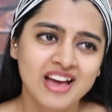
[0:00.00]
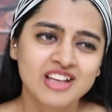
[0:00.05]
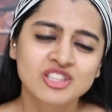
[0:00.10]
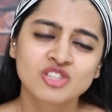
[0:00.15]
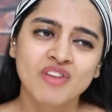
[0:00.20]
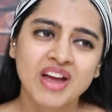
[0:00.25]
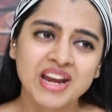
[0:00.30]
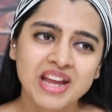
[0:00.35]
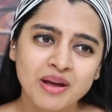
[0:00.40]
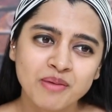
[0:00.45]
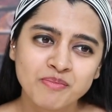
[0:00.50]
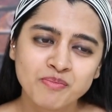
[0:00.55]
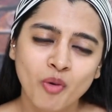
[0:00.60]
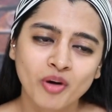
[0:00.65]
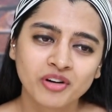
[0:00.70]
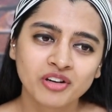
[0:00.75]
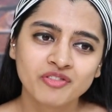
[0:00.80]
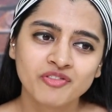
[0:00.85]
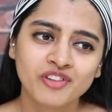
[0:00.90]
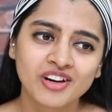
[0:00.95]
It's very
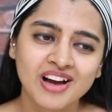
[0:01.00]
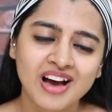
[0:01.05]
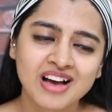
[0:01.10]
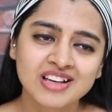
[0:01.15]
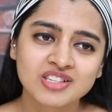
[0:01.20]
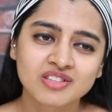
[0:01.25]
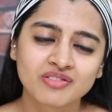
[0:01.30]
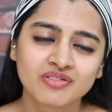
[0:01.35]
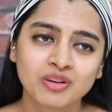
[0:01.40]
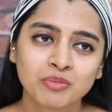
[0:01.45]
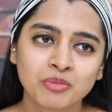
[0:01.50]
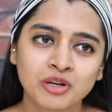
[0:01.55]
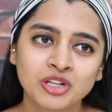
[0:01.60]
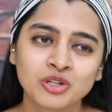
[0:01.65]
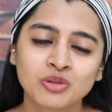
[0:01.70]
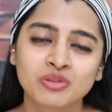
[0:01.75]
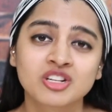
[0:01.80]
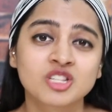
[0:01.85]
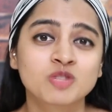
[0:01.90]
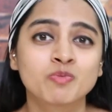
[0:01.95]
important for us
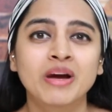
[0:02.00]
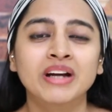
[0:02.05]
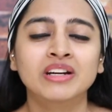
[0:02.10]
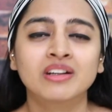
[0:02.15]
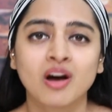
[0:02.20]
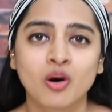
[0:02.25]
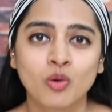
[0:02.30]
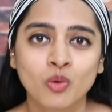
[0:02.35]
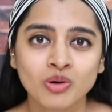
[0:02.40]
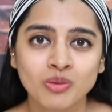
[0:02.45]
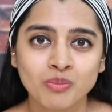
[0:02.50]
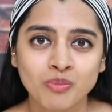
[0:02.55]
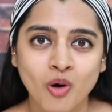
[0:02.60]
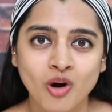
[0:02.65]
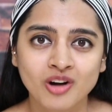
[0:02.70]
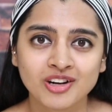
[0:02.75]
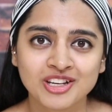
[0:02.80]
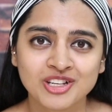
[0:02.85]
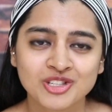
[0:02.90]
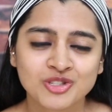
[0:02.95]
women to respect our own
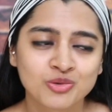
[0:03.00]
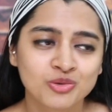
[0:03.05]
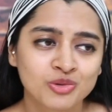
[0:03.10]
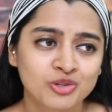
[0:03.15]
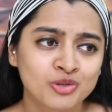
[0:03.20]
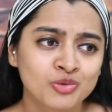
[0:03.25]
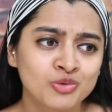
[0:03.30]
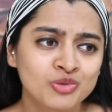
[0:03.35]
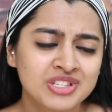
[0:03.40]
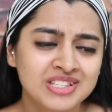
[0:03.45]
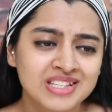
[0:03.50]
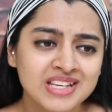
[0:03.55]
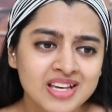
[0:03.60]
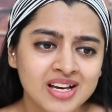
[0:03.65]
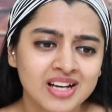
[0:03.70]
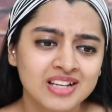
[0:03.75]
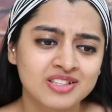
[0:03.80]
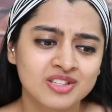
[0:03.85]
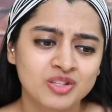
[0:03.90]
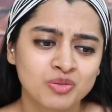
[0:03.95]
bodies, so to
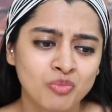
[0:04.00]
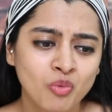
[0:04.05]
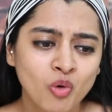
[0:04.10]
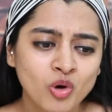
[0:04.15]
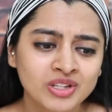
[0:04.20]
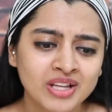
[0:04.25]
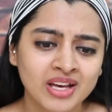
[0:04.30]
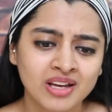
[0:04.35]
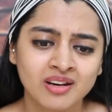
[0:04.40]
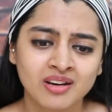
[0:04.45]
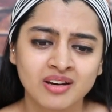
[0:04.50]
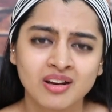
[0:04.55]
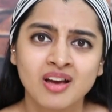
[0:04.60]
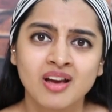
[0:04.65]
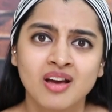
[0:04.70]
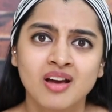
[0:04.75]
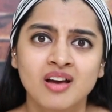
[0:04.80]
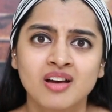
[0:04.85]
see us more than,